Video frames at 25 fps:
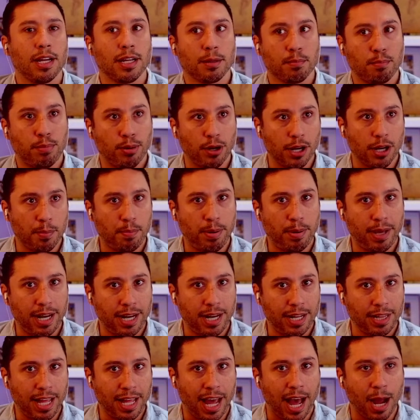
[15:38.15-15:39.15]
Put a pin
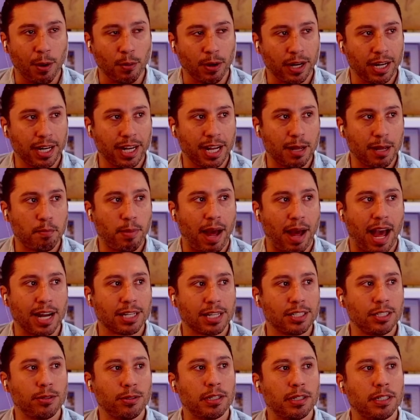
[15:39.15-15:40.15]
in that. We're going to get back
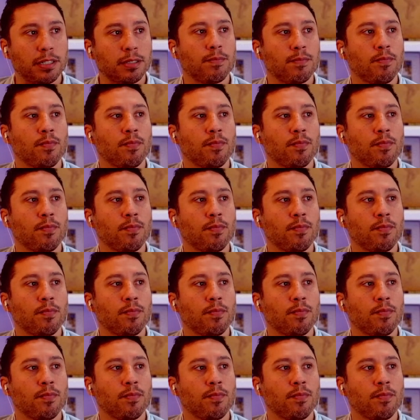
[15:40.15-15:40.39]
to it.